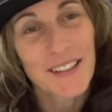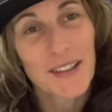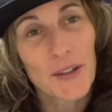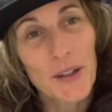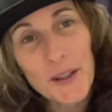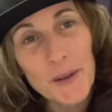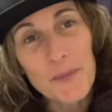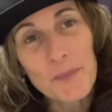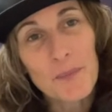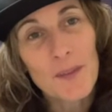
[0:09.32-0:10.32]
Okay,
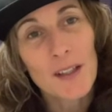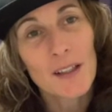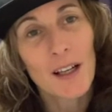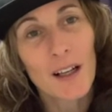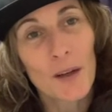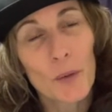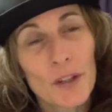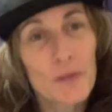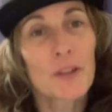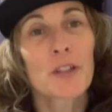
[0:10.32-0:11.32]
we're
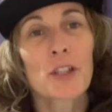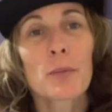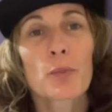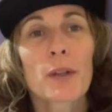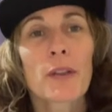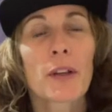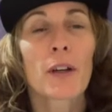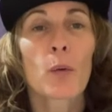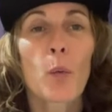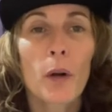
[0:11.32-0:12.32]
going to finish up with
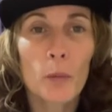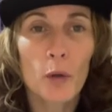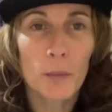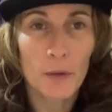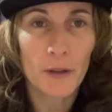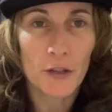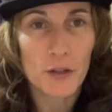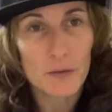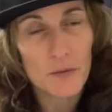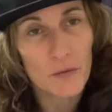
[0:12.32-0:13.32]
one more
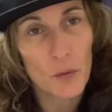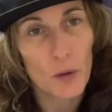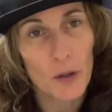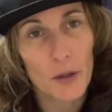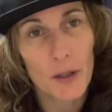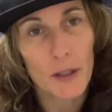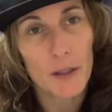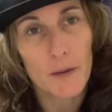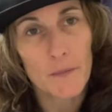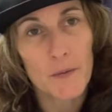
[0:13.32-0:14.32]
progression
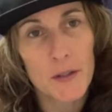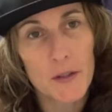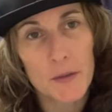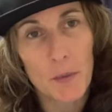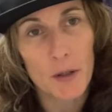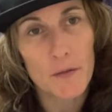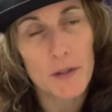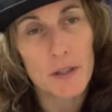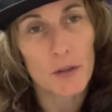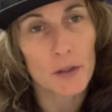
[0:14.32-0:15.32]
for this part of the
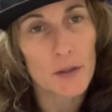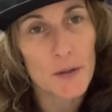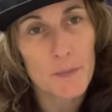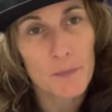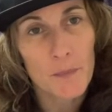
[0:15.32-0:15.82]
series.